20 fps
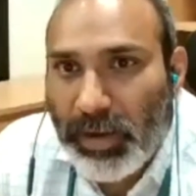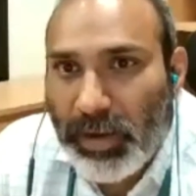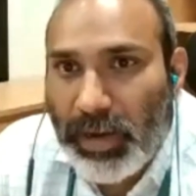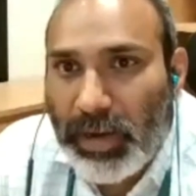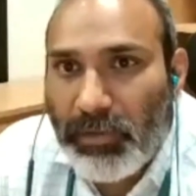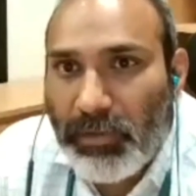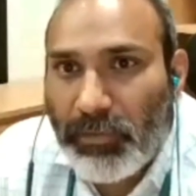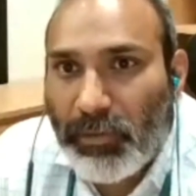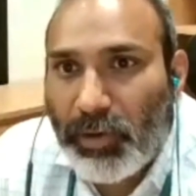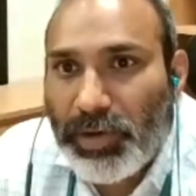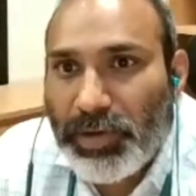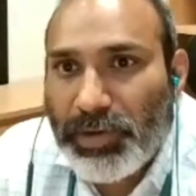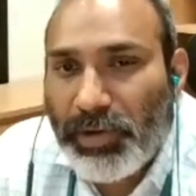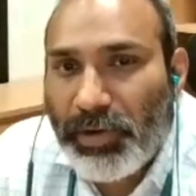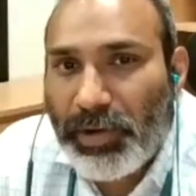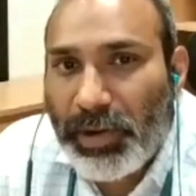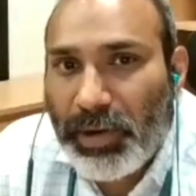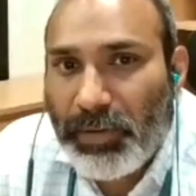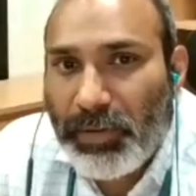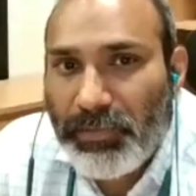In what is
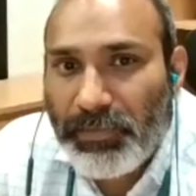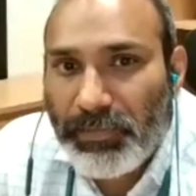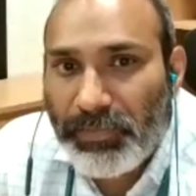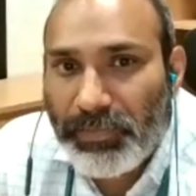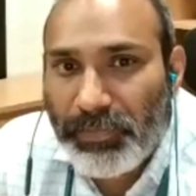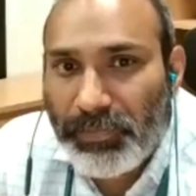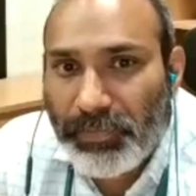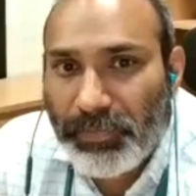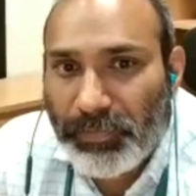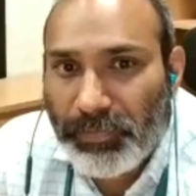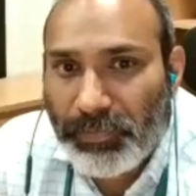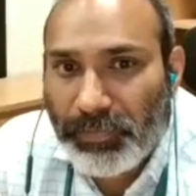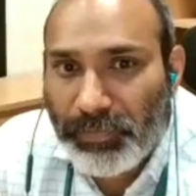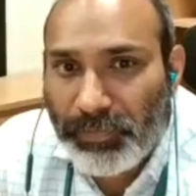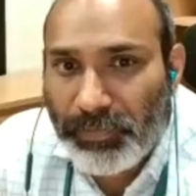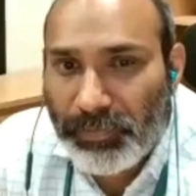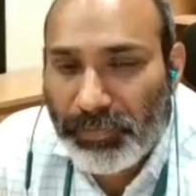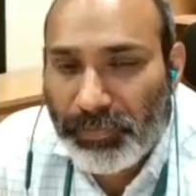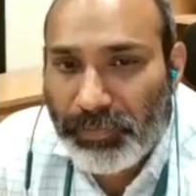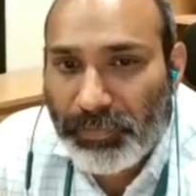your name?
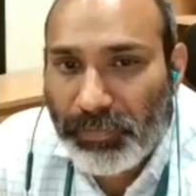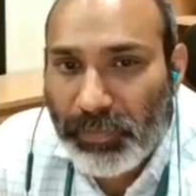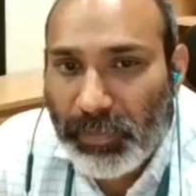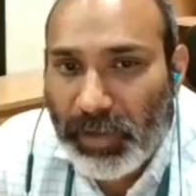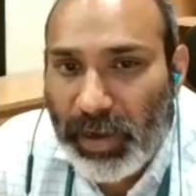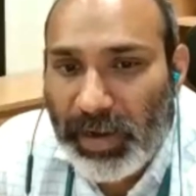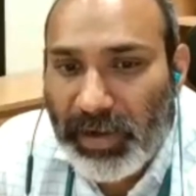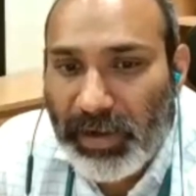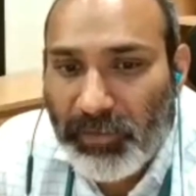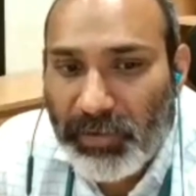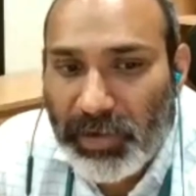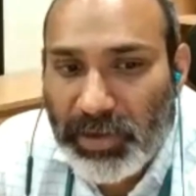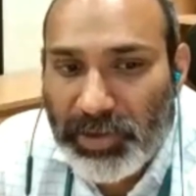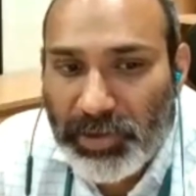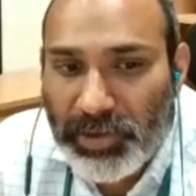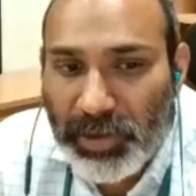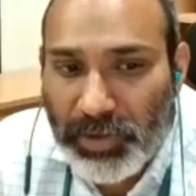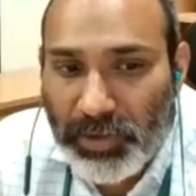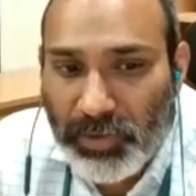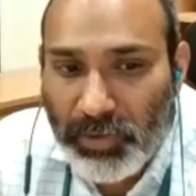And in which
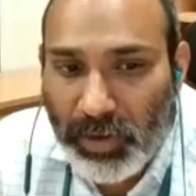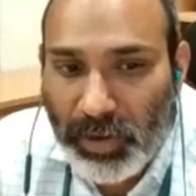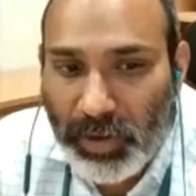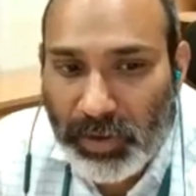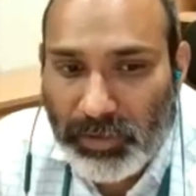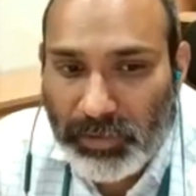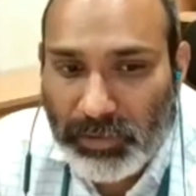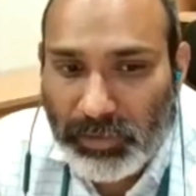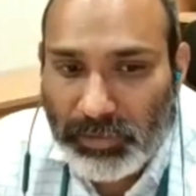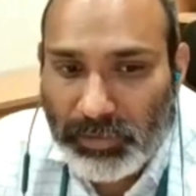year you are?